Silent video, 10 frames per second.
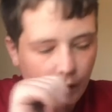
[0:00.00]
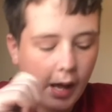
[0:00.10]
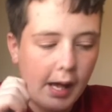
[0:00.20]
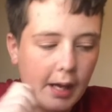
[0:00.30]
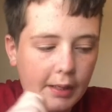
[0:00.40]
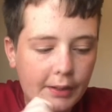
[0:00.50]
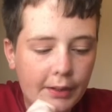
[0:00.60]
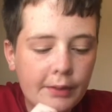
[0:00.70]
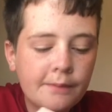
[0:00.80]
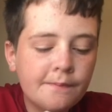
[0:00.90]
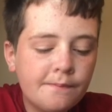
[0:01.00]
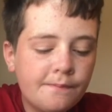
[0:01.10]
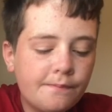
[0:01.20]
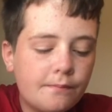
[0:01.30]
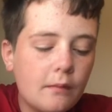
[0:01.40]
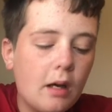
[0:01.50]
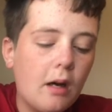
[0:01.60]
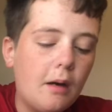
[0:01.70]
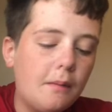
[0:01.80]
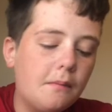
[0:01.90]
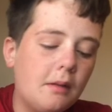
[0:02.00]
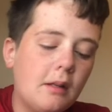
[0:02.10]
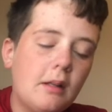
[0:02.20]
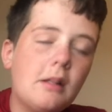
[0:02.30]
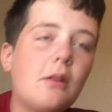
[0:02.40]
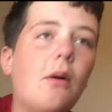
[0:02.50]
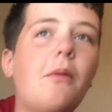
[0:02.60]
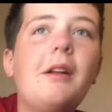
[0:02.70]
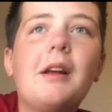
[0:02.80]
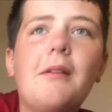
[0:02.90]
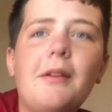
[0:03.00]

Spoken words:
And so what we did,